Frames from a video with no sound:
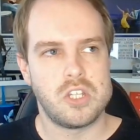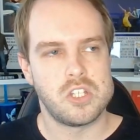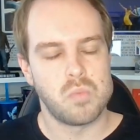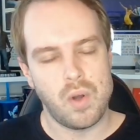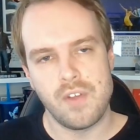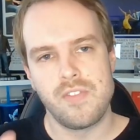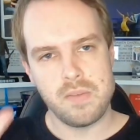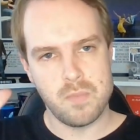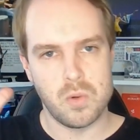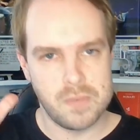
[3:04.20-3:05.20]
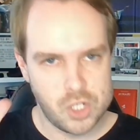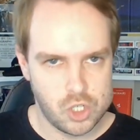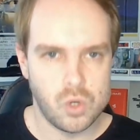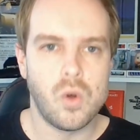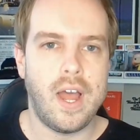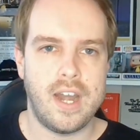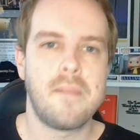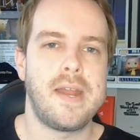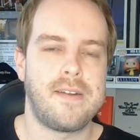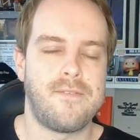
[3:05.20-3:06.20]
is one of the more mature
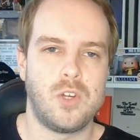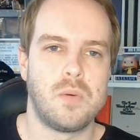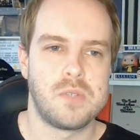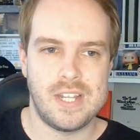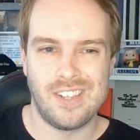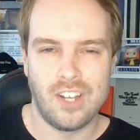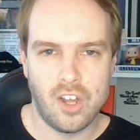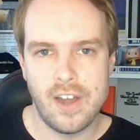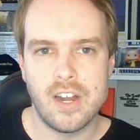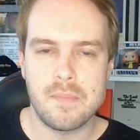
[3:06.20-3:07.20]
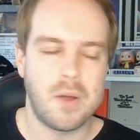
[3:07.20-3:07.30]
animated films in the lineup.